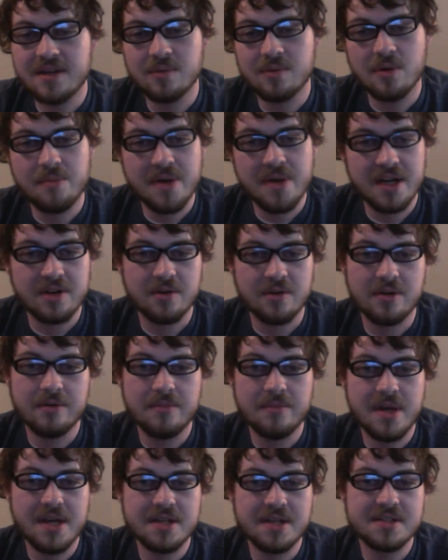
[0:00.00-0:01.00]
Rebecca
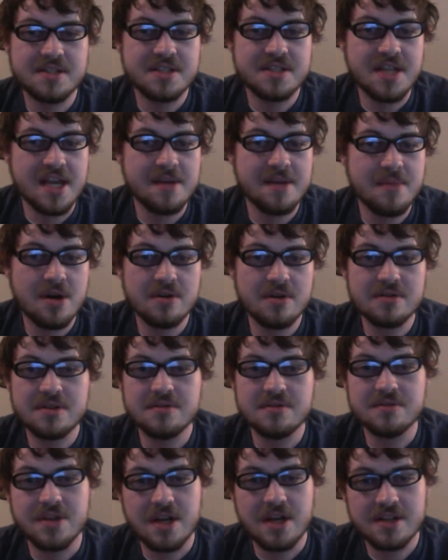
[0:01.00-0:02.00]
Romaine Stamos,
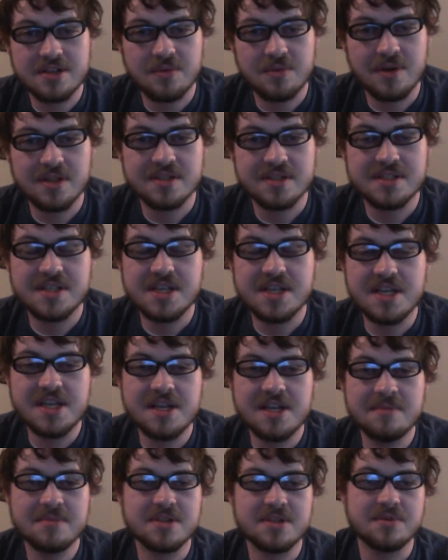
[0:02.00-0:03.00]
who's also on his
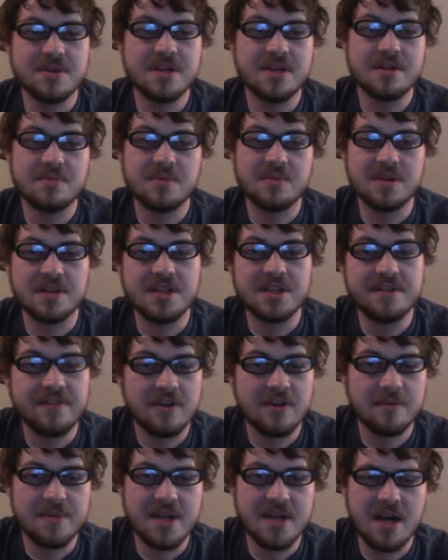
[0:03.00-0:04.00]
team, so he doesn't want to leave
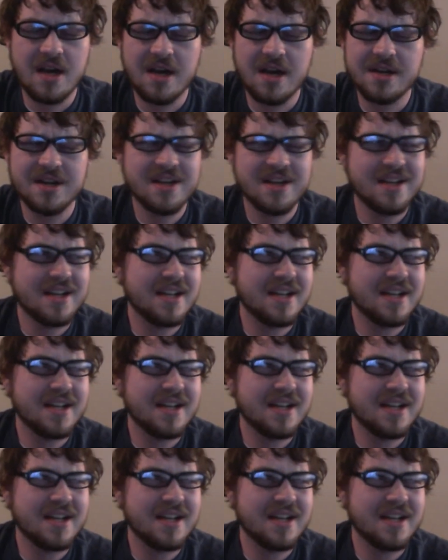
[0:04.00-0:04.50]
her behind.